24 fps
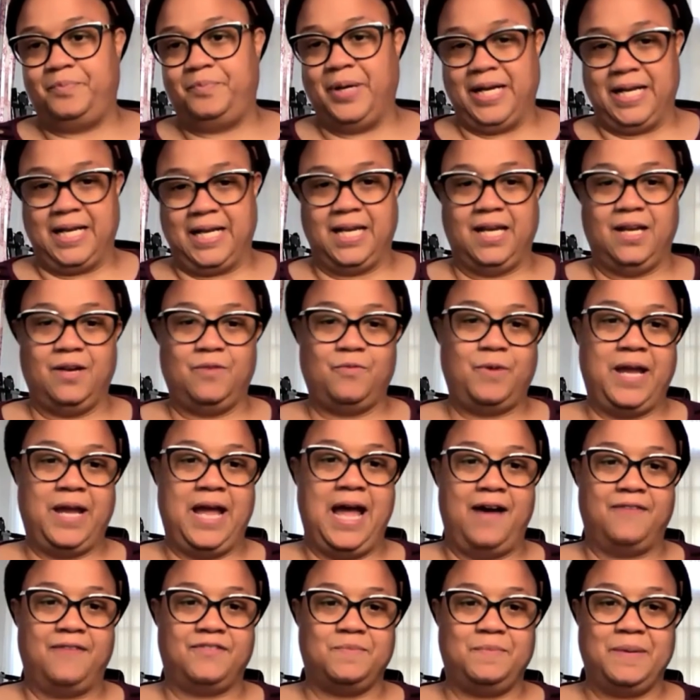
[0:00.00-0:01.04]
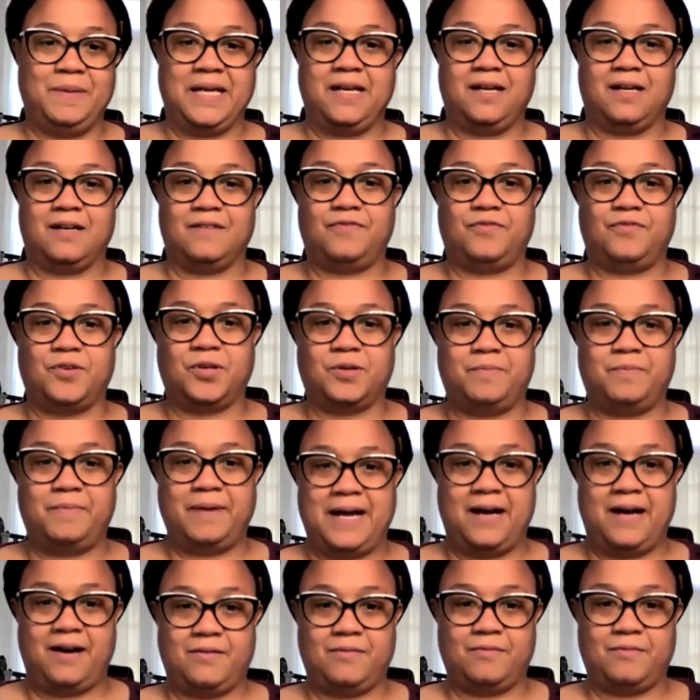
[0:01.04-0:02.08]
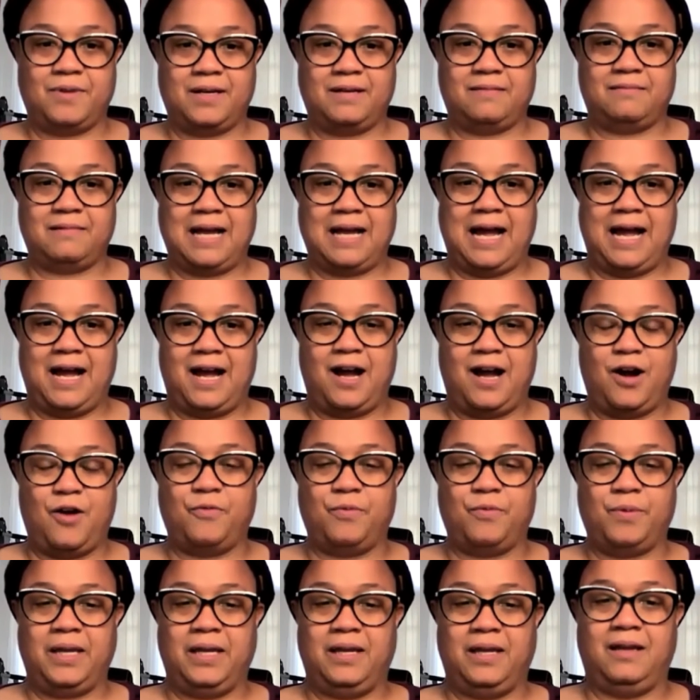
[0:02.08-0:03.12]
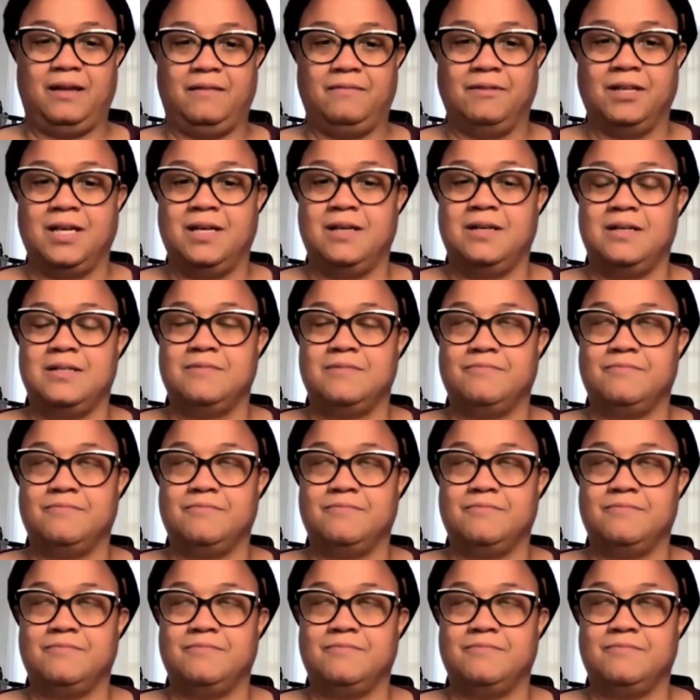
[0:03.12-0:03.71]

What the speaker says: but again, we have to be careful about how we